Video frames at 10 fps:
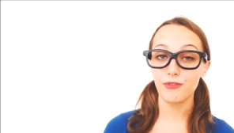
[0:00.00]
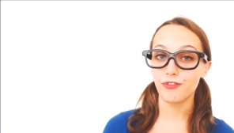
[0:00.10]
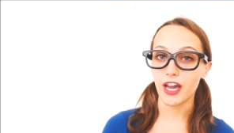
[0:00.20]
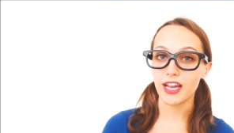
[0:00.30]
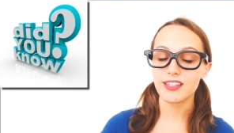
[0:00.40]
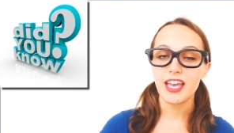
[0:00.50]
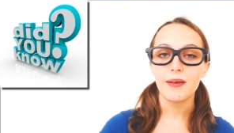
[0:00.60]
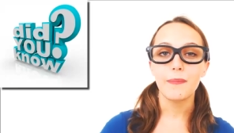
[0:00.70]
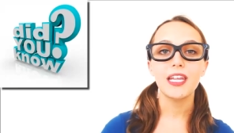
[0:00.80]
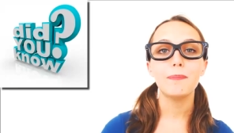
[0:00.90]
In fact,
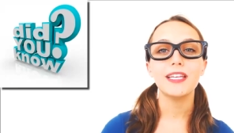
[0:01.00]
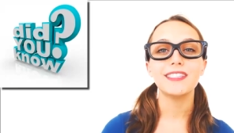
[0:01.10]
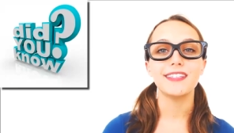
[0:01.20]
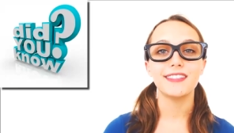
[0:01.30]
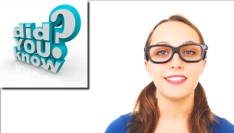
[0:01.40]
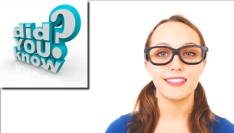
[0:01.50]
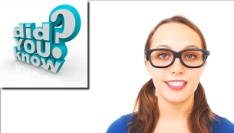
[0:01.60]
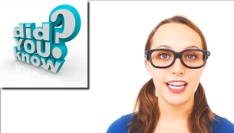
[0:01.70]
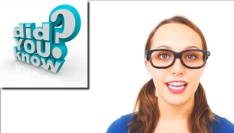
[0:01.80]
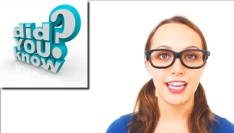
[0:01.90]
many businesses
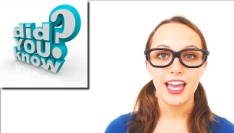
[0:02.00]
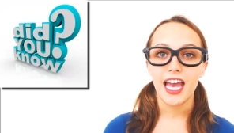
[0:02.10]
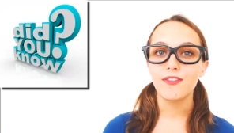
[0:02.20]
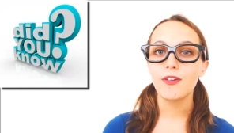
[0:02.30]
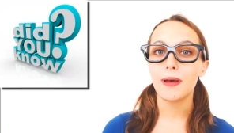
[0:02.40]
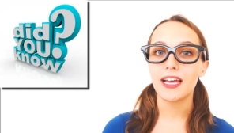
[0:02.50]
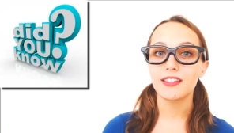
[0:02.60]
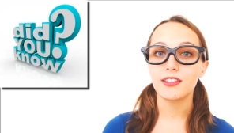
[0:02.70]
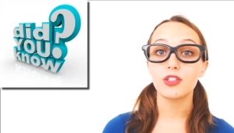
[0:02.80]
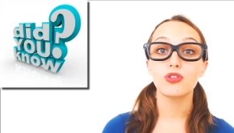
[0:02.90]
today have
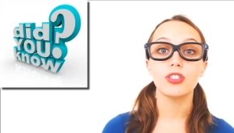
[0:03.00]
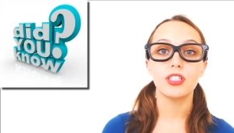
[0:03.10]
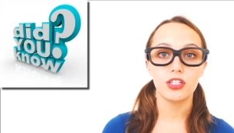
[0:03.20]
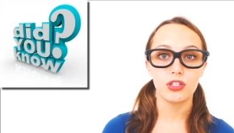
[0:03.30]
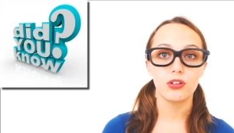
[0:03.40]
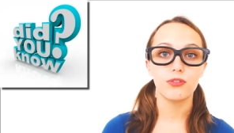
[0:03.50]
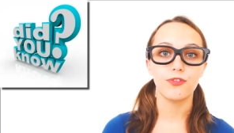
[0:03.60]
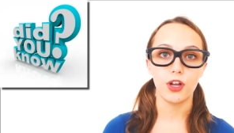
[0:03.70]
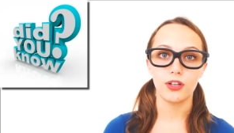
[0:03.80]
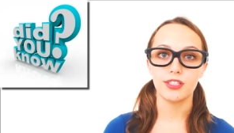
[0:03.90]
abandoned traditional
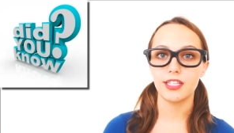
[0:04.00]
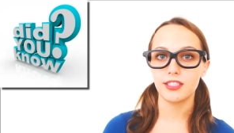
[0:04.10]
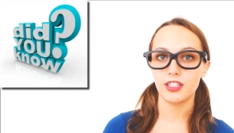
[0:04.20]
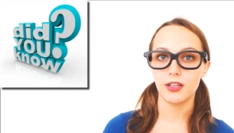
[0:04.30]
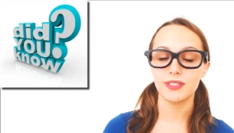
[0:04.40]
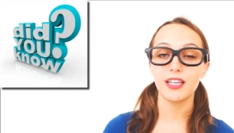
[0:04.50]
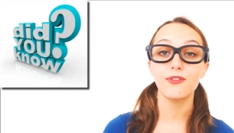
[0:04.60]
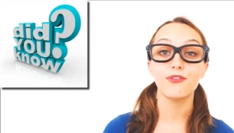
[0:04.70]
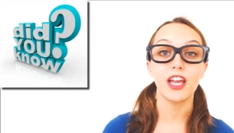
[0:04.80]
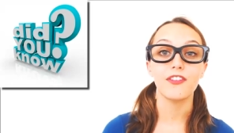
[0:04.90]
phone systems
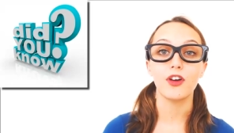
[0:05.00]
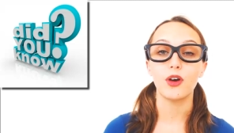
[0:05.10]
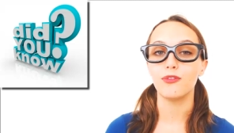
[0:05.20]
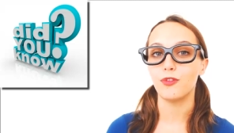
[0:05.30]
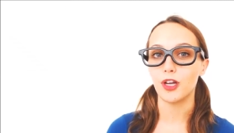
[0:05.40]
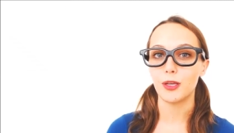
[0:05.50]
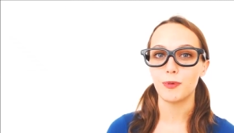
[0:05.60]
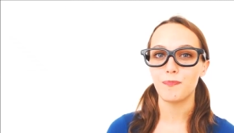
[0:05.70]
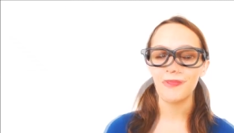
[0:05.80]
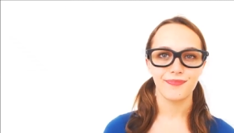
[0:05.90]
in favour of VoIP.
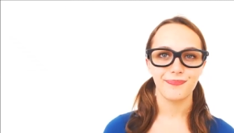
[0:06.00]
